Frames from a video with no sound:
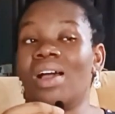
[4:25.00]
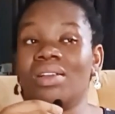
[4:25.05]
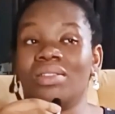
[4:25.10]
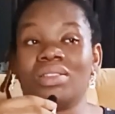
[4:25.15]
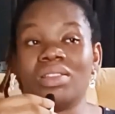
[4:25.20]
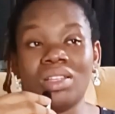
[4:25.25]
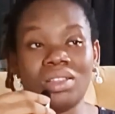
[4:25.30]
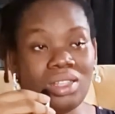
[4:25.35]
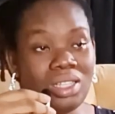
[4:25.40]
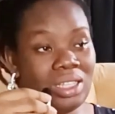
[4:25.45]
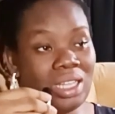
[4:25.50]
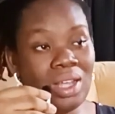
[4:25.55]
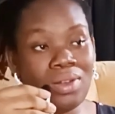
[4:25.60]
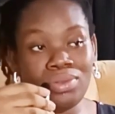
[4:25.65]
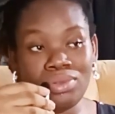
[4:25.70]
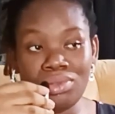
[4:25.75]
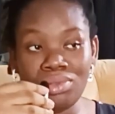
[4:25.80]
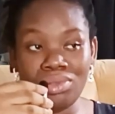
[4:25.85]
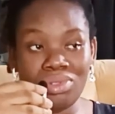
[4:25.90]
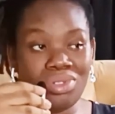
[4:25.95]
The thing I
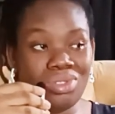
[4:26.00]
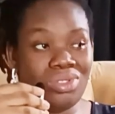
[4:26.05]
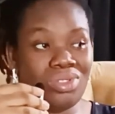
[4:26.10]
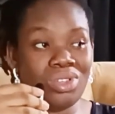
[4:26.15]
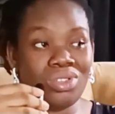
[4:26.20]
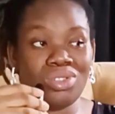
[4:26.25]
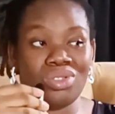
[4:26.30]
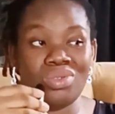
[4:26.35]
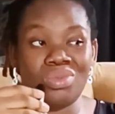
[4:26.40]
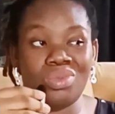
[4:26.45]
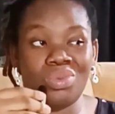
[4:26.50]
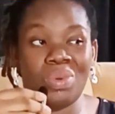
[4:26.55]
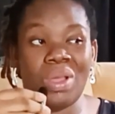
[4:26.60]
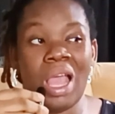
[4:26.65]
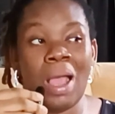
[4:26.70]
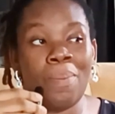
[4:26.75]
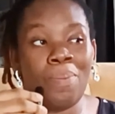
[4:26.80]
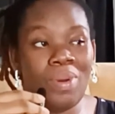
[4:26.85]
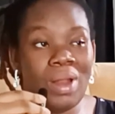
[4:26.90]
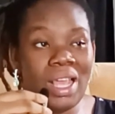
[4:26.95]
will do is just to be
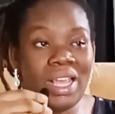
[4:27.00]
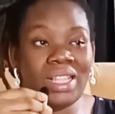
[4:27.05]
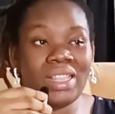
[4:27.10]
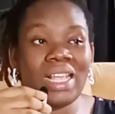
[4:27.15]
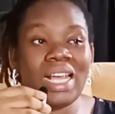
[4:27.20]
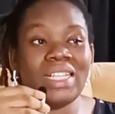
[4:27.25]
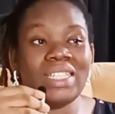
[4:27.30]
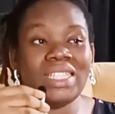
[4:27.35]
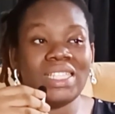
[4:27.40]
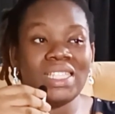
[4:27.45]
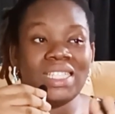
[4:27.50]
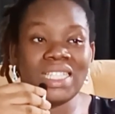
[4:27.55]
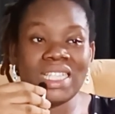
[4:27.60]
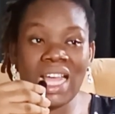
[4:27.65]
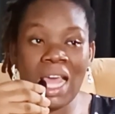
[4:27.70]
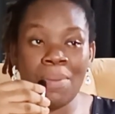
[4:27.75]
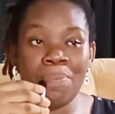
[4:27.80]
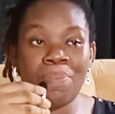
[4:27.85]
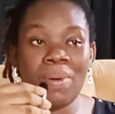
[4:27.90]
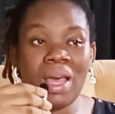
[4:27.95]
applying that
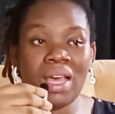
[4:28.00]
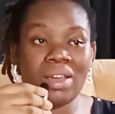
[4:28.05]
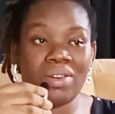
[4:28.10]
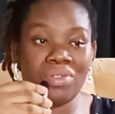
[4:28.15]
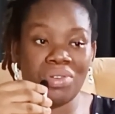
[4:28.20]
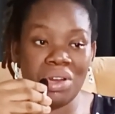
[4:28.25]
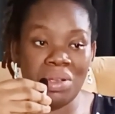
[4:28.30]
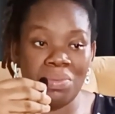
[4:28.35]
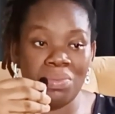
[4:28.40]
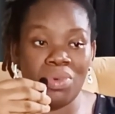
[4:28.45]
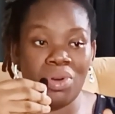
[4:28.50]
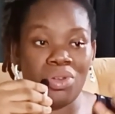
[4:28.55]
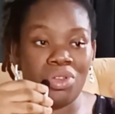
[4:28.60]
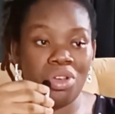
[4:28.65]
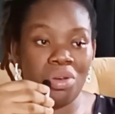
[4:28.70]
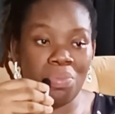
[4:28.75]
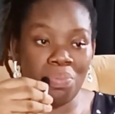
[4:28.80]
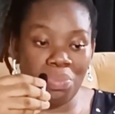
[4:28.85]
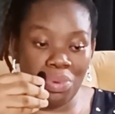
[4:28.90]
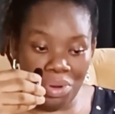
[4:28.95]
diaper cream on
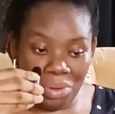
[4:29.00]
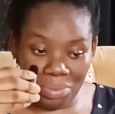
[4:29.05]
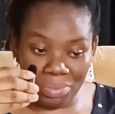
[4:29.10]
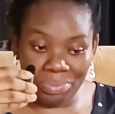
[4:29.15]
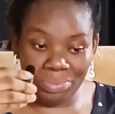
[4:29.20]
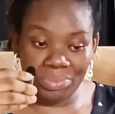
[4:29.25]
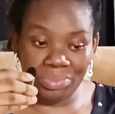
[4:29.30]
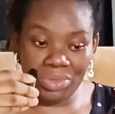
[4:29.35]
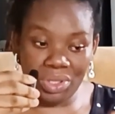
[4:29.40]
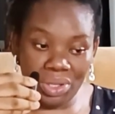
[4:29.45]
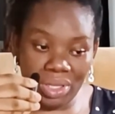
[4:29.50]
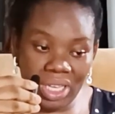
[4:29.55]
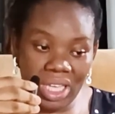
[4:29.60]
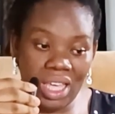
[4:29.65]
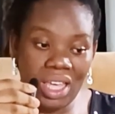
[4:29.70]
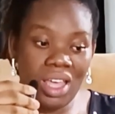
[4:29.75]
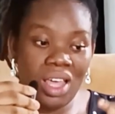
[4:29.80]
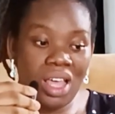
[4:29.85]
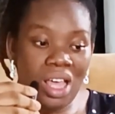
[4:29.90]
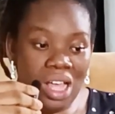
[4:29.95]
your bum,
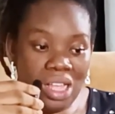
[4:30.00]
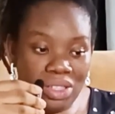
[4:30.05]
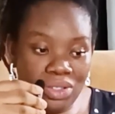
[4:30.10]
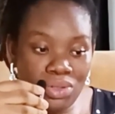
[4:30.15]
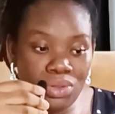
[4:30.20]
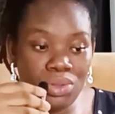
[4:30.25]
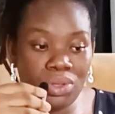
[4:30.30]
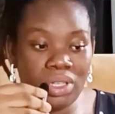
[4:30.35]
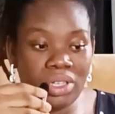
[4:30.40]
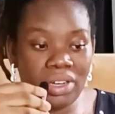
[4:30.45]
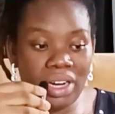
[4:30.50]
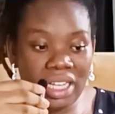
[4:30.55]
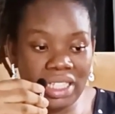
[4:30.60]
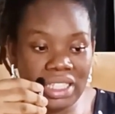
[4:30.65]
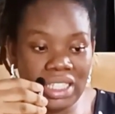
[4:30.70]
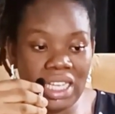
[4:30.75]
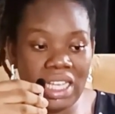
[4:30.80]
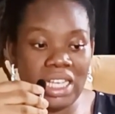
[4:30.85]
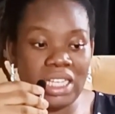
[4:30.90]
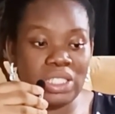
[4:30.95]
okay, to
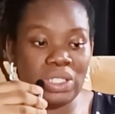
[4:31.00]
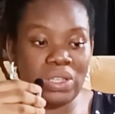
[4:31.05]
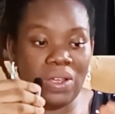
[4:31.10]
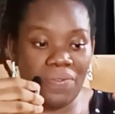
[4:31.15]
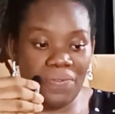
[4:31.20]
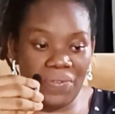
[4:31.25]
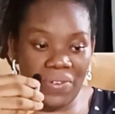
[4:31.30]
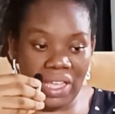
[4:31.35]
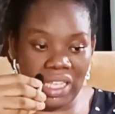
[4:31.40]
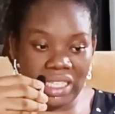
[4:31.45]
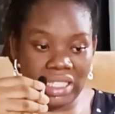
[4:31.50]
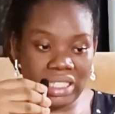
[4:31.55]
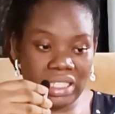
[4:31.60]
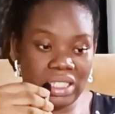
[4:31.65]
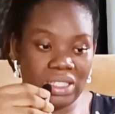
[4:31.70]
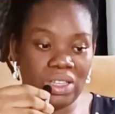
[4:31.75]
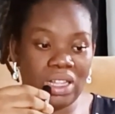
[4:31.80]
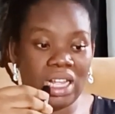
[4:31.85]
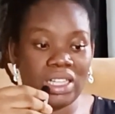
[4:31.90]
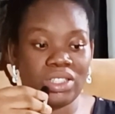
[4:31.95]
create a surface
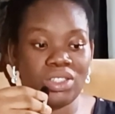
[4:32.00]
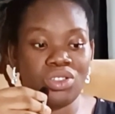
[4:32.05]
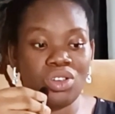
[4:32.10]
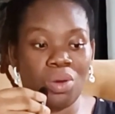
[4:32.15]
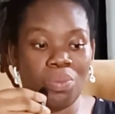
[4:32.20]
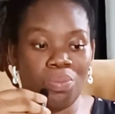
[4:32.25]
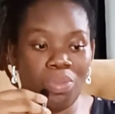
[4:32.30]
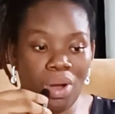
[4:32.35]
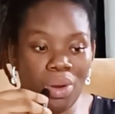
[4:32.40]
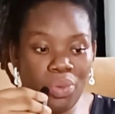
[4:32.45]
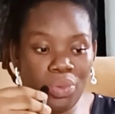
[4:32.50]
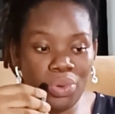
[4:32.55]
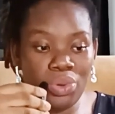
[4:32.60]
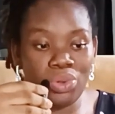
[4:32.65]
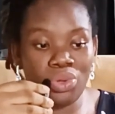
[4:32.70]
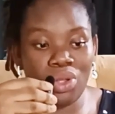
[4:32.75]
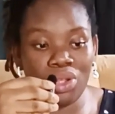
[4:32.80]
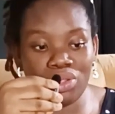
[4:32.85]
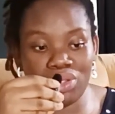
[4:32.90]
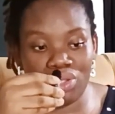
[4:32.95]
so that your bum
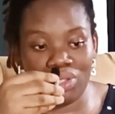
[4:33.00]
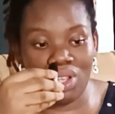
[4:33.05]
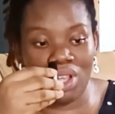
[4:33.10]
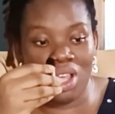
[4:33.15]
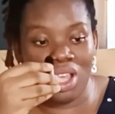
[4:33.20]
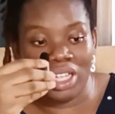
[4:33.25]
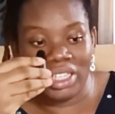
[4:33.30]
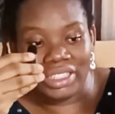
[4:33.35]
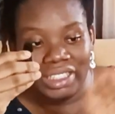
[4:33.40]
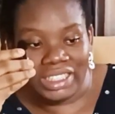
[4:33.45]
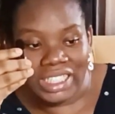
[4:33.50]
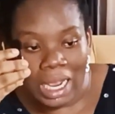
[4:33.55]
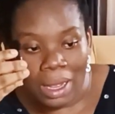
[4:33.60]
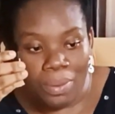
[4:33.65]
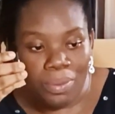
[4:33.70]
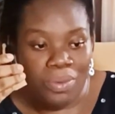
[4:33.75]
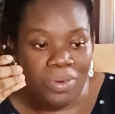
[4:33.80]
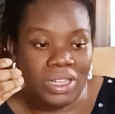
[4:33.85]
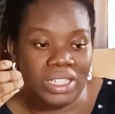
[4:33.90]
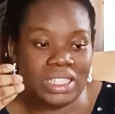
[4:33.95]
will not
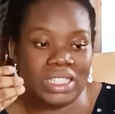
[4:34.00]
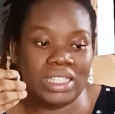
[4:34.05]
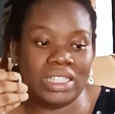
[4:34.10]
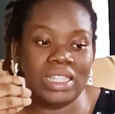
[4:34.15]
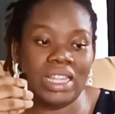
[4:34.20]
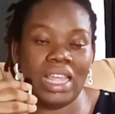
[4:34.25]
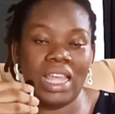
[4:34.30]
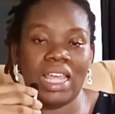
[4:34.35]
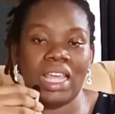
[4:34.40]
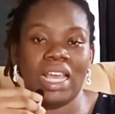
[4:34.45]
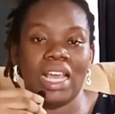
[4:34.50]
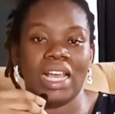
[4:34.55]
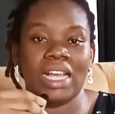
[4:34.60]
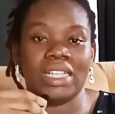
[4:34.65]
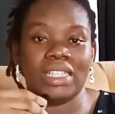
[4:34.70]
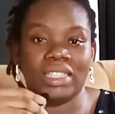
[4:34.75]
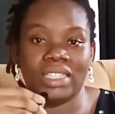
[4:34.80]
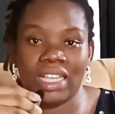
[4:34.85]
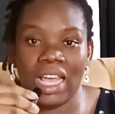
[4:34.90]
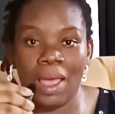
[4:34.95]
jam with the
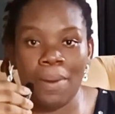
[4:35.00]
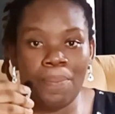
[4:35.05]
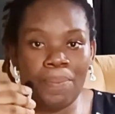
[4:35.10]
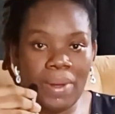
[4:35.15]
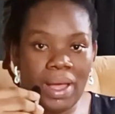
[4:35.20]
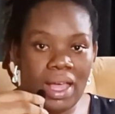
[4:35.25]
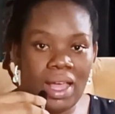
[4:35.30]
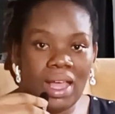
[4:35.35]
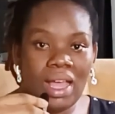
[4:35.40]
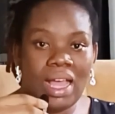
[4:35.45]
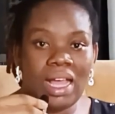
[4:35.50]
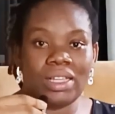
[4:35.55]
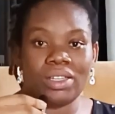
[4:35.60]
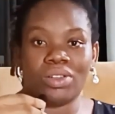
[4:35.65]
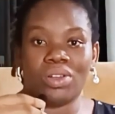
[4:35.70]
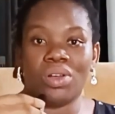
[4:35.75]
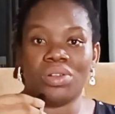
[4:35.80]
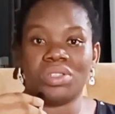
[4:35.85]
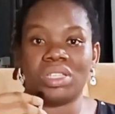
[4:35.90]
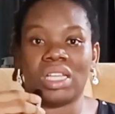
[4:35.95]
diaper
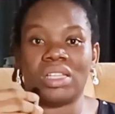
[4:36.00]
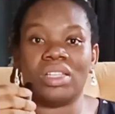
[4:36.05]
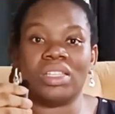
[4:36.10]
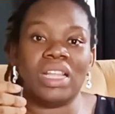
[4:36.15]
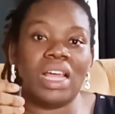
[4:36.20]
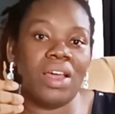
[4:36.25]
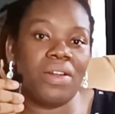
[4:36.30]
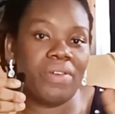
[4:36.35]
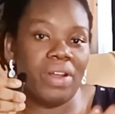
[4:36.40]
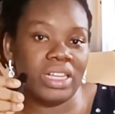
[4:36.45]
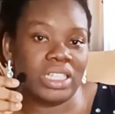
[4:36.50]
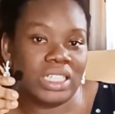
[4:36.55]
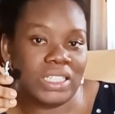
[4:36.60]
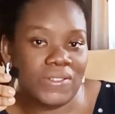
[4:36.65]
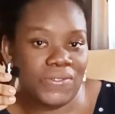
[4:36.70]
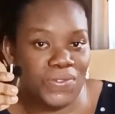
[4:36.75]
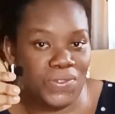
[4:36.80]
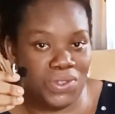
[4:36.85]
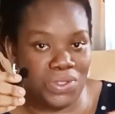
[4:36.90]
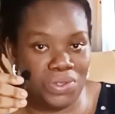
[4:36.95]
and cause another
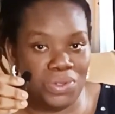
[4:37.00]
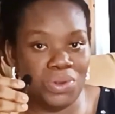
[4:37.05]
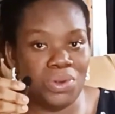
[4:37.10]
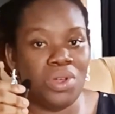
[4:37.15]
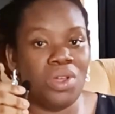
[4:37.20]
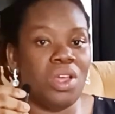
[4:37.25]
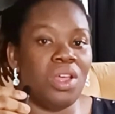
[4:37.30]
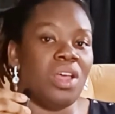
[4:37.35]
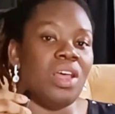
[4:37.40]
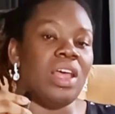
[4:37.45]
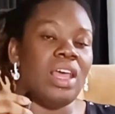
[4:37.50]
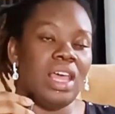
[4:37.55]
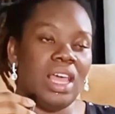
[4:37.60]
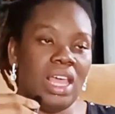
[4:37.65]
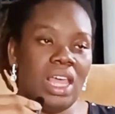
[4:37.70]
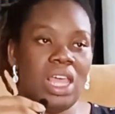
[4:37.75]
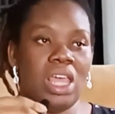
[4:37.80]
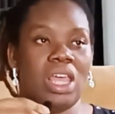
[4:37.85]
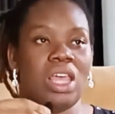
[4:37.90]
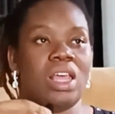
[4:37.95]
rashes for you.
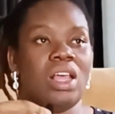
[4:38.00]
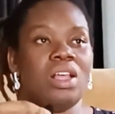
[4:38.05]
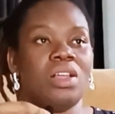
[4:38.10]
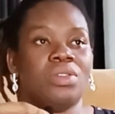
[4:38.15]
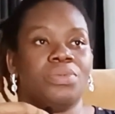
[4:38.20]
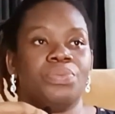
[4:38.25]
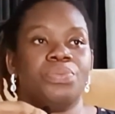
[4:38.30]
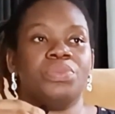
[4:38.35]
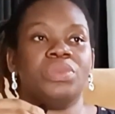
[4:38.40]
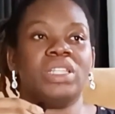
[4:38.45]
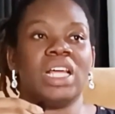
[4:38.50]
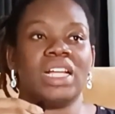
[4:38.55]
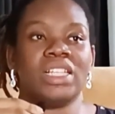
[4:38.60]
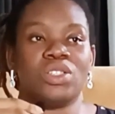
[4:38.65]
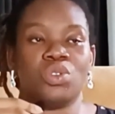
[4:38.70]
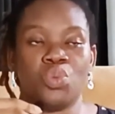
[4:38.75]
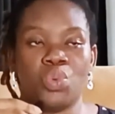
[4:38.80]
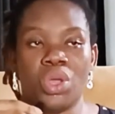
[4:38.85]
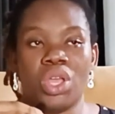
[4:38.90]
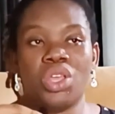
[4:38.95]

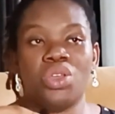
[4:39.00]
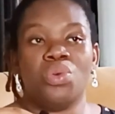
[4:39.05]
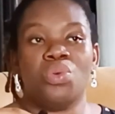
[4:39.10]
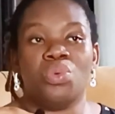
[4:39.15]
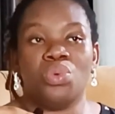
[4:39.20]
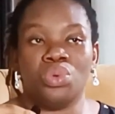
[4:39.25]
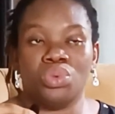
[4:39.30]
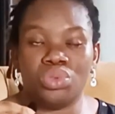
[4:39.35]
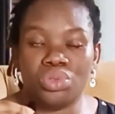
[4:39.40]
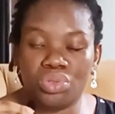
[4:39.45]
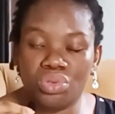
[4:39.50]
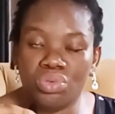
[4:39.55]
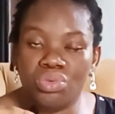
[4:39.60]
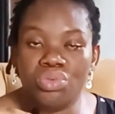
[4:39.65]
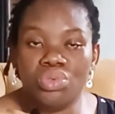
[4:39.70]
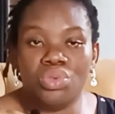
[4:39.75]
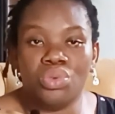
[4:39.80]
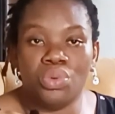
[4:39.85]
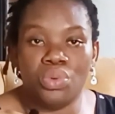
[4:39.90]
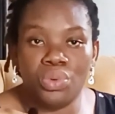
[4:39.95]
That way you
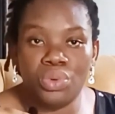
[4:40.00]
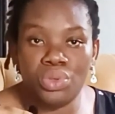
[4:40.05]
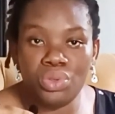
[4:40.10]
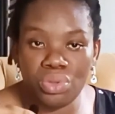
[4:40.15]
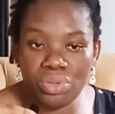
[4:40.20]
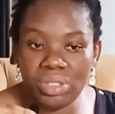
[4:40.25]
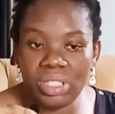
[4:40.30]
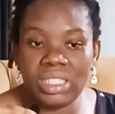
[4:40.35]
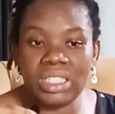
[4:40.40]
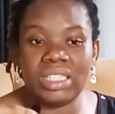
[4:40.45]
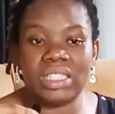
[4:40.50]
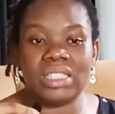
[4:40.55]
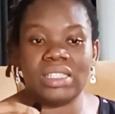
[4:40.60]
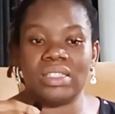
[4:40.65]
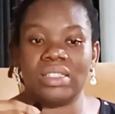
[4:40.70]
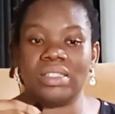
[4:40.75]
will use it